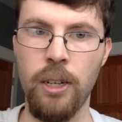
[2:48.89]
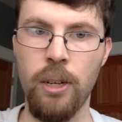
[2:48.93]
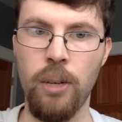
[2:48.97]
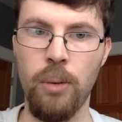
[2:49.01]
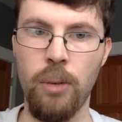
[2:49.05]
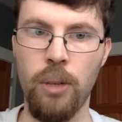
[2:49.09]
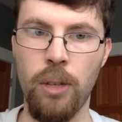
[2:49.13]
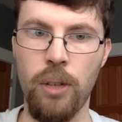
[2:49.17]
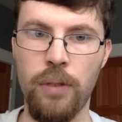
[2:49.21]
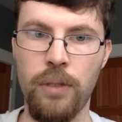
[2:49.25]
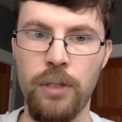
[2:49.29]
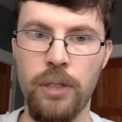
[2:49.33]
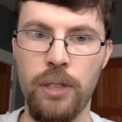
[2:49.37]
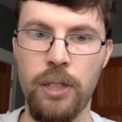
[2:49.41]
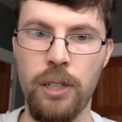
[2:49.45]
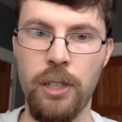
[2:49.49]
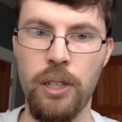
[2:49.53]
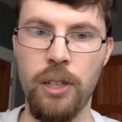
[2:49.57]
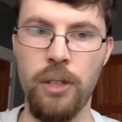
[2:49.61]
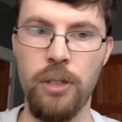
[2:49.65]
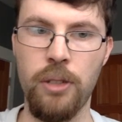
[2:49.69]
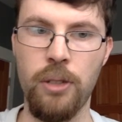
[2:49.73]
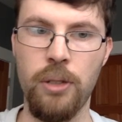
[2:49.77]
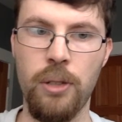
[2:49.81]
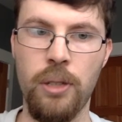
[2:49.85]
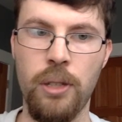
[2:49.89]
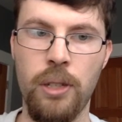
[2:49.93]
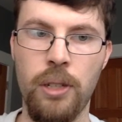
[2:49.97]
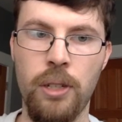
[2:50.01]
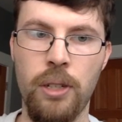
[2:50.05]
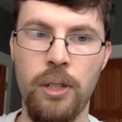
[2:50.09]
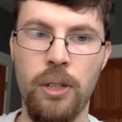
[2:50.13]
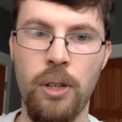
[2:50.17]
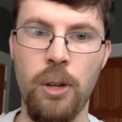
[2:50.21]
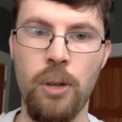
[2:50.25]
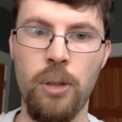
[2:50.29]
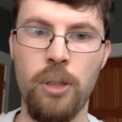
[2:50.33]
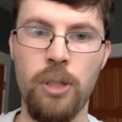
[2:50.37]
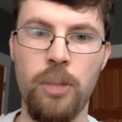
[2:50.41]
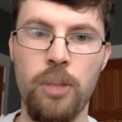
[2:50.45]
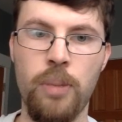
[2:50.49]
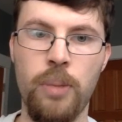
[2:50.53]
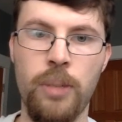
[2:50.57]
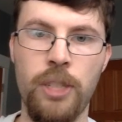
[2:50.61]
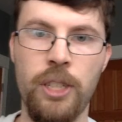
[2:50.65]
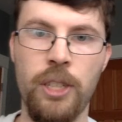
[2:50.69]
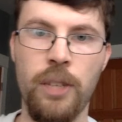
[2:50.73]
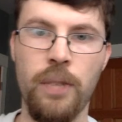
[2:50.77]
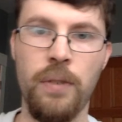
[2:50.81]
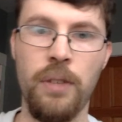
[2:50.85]
will often adhere to the note
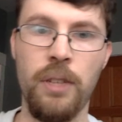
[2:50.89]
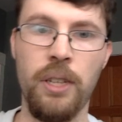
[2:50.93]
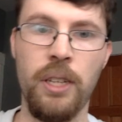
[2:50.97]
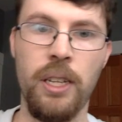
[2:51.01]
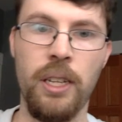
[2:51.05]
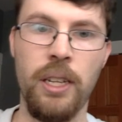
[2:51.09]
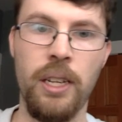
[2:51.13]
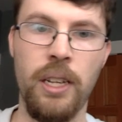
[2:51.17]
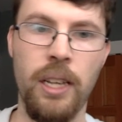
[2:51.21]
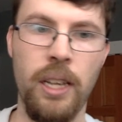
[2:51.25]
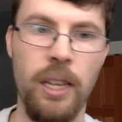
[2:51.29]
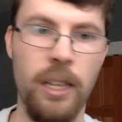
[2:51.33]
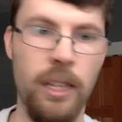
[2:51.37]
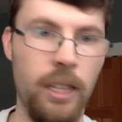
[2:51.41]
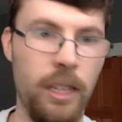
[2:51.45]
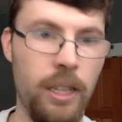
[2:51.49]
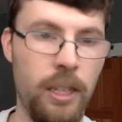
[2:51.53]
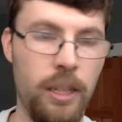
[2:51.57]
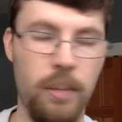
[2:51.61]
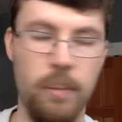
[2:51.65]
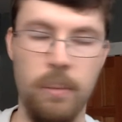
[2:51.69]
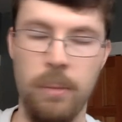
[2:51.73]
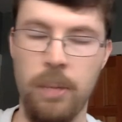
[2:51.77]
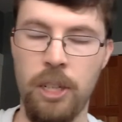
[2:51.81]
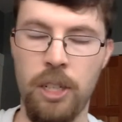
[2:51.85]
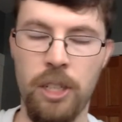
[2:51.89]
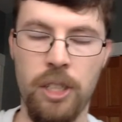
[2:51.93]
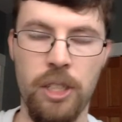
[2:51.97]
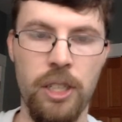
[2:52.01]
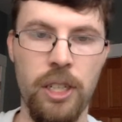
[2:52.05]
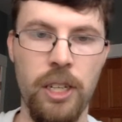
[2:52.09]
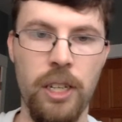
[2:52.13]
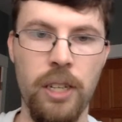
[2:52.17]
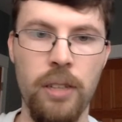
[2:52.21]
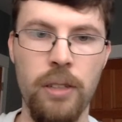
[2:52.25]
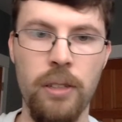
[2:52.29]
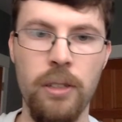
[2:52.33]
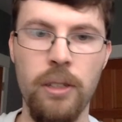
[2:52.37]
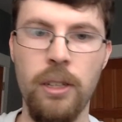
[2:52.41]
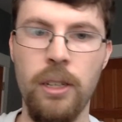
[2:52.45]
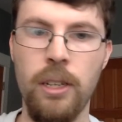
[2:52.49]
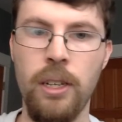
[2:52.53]
specific in a scale.